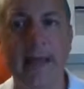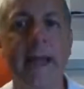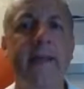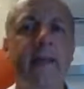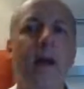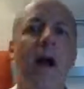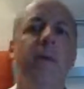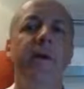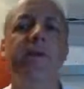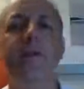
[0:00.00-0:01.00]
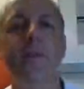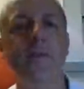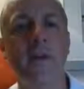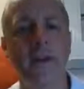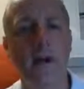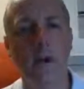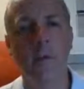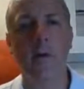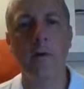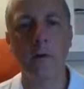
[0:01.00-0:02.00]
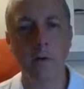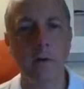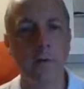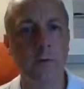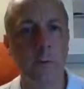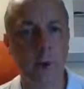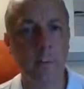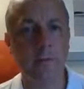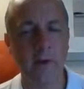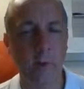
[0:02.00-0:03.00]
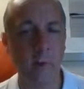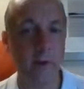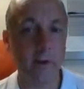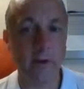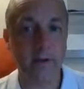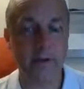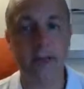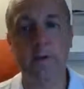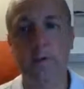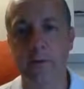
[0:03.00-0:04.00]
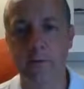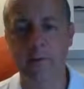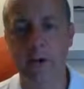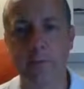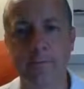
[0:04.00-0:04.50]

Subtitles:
In the comments of this video, I'm going to include the website where you can download them from.